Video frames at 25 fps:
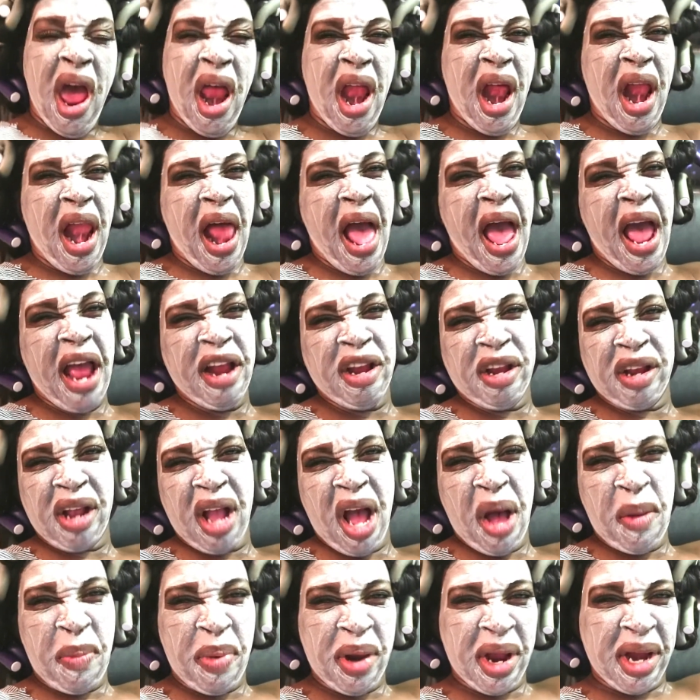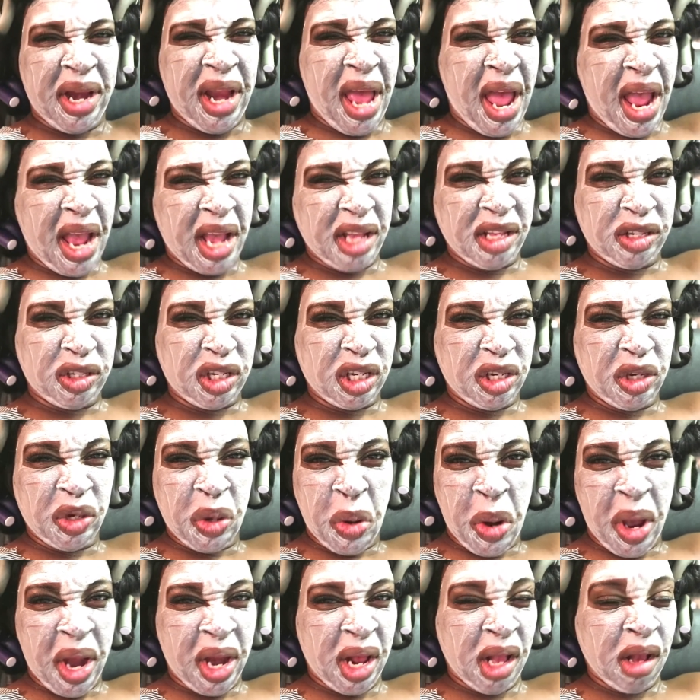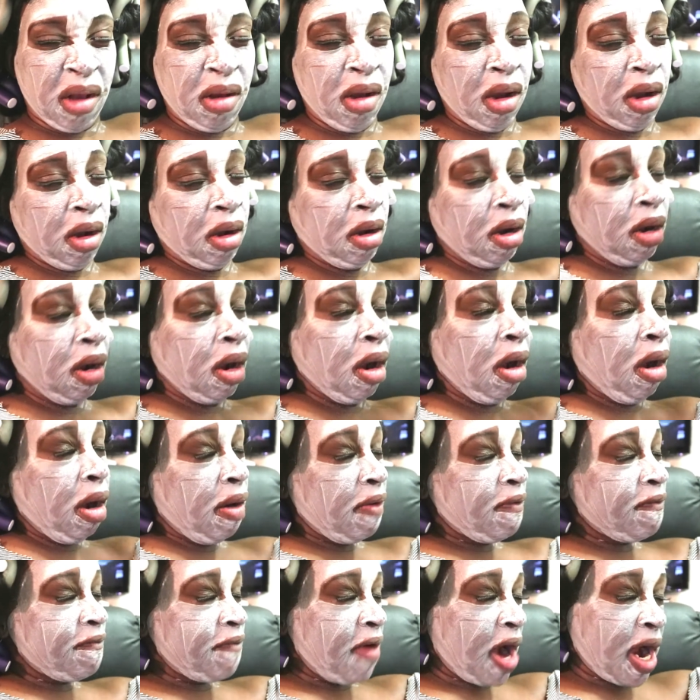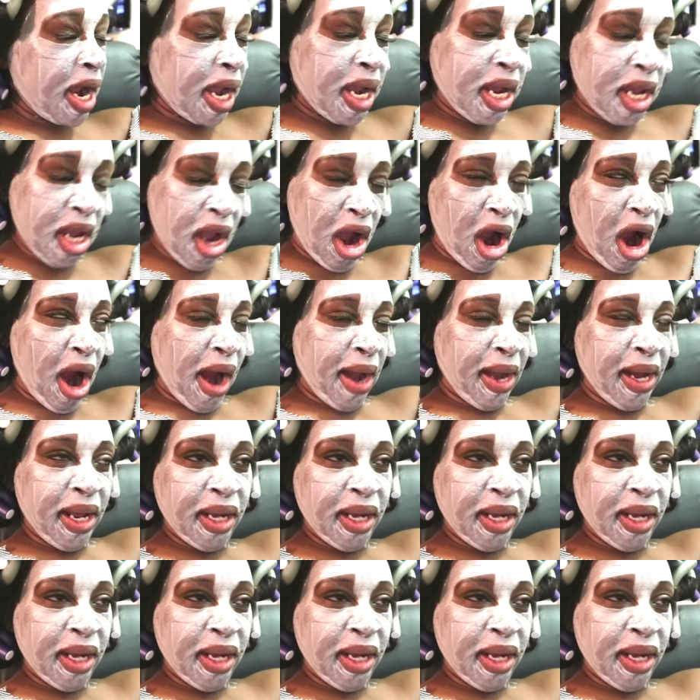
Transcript: the last couple of days to do any fucking